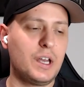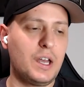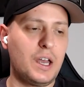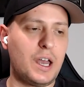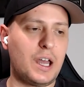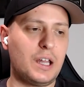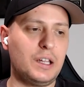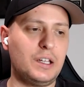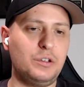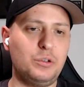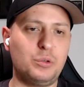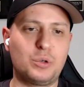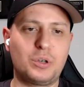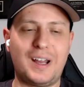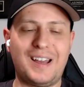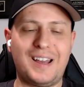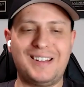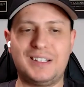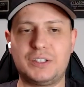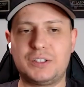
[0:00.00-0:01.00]
And in
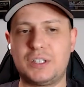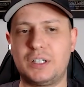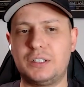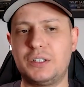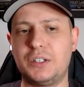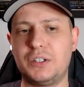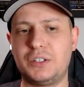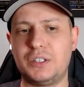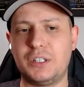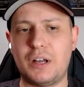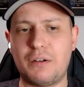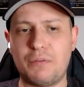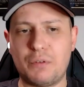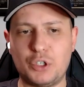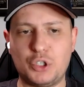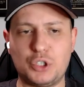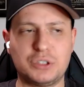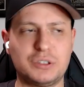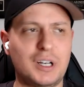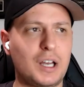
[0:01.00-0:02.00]
Ukraine, the salary is an
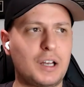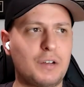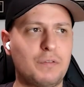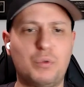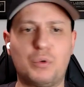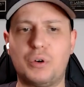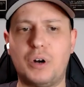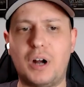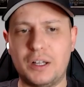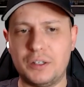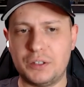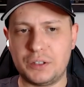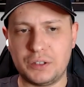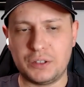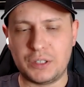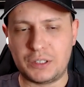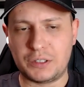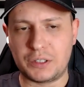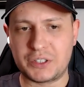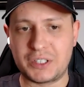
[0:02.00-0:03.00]
average like
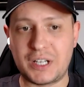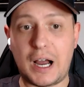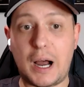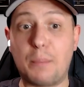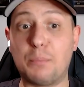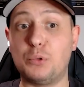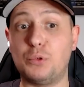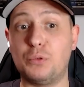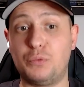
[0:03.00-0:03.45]
$400 up to